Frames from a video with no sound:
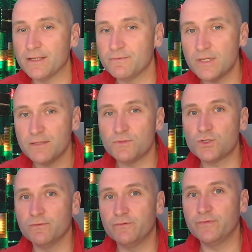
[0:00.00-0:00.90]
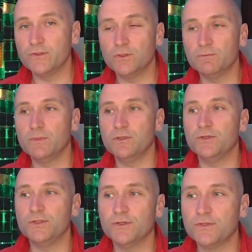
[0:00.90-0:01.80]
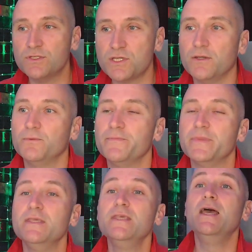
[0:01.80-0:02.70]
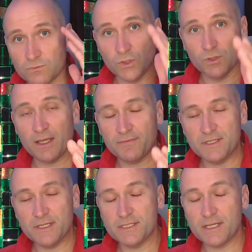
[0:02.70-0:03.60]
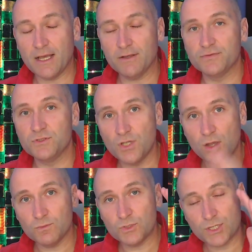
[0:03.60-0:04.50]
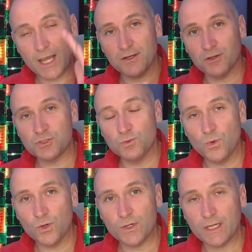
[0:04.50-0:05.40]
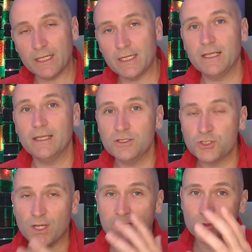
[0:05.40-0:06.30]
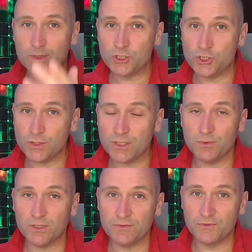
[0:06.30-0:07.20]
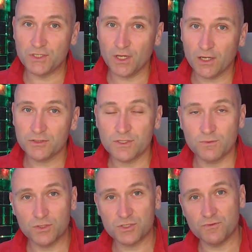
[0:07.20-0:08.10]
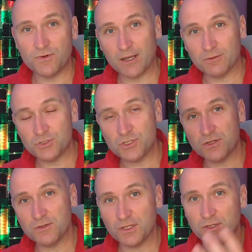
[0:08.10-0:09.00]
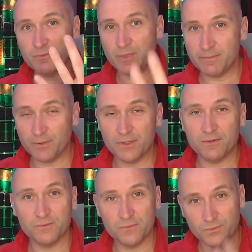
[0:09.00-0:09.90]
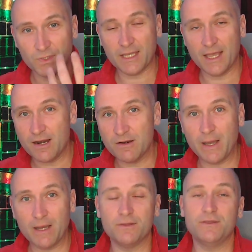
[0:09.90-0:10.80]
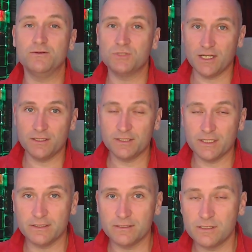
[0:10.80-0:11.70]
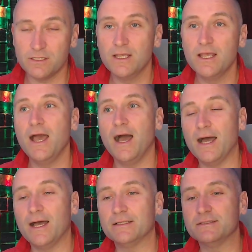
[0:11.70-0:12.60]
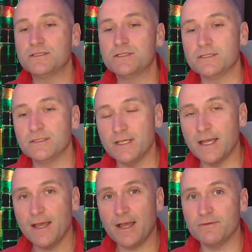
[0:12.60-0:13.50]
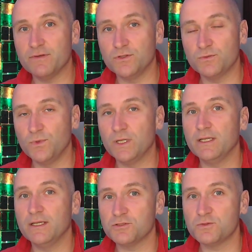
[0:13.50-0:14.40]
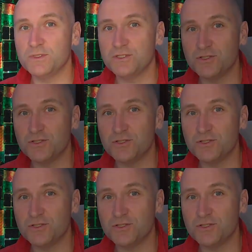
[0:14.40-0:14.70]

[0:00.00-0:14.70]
in some form or another. So look after yourself. Don't try not to worry. Try to enjoy what you've got and what's around you, you know, people that we care about and those kind of things. And yeah, have a good week. I'll speak to you